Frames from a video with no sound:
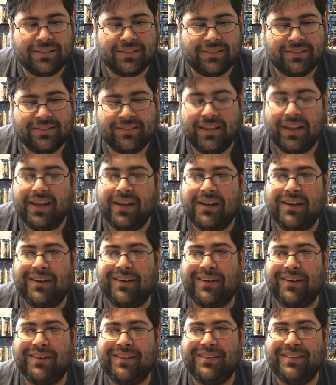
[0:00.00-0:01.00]

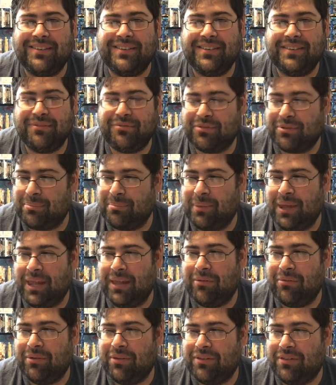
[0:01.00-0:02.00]
stinker for
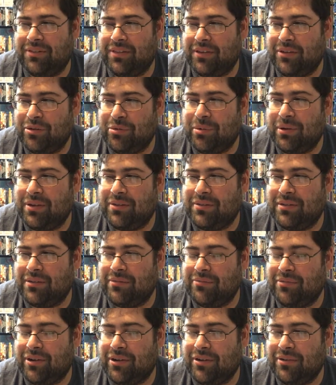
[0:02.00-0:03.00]
me was the twist
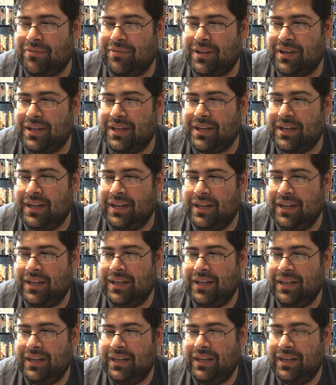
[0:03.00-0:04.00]
involving
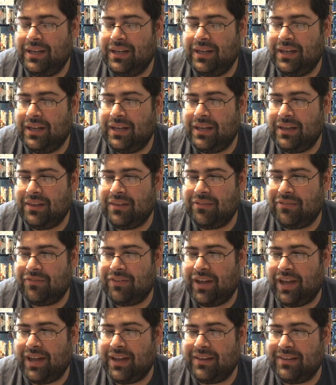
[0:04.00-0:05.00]
the
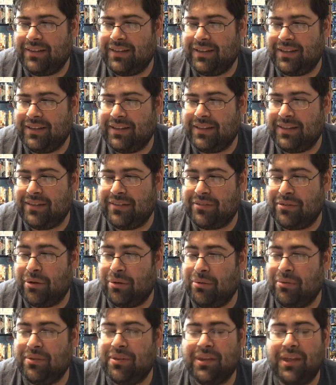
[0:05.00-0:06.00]
fact that this
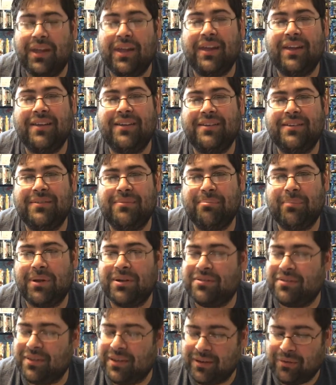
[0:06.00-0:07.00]
whole thing,
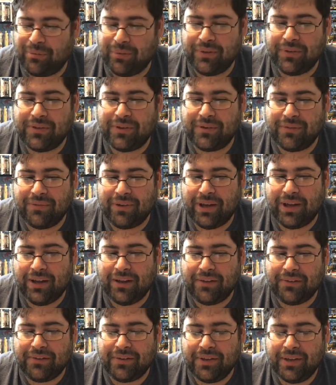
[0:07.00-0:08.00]
much like Wizard of
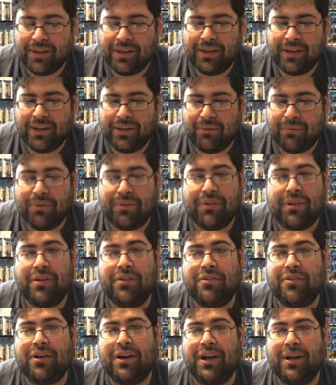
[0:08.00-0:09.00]
Oz, was a
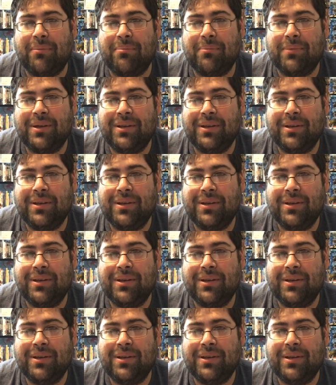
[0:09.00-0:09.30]
dream.